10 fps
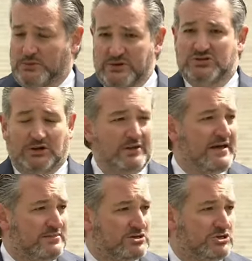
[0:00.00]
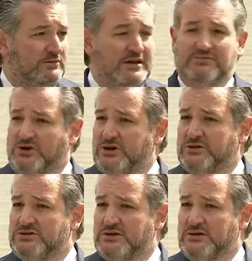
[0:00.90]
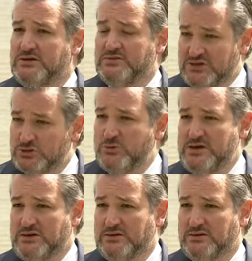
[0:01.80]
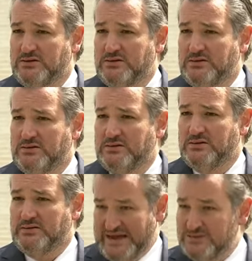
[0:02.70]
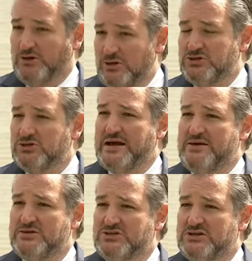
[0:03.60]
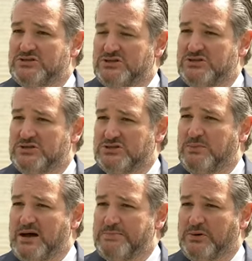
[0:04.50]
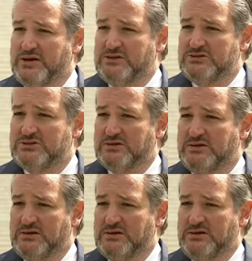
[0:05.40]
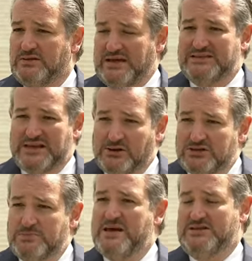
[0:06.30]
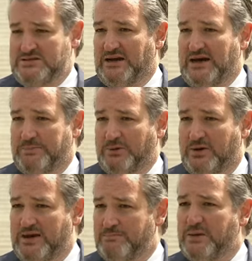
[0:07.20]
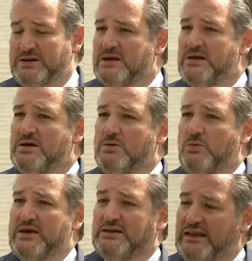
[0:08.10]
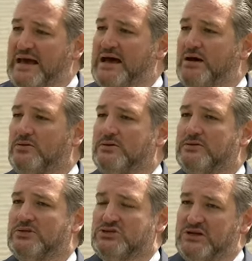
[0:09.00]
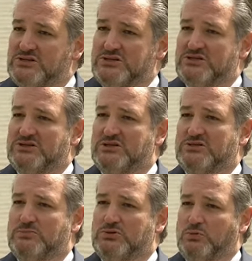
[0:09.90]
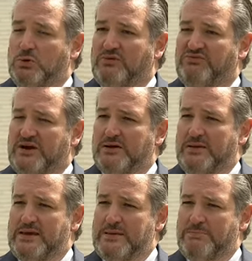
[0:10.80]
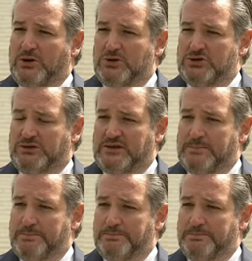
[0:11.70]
We saw that in the Chauvin verdict this week. That's also how the justice system operates. That's how it's meant to operate, but we allow the justice system to work fairly and impartially.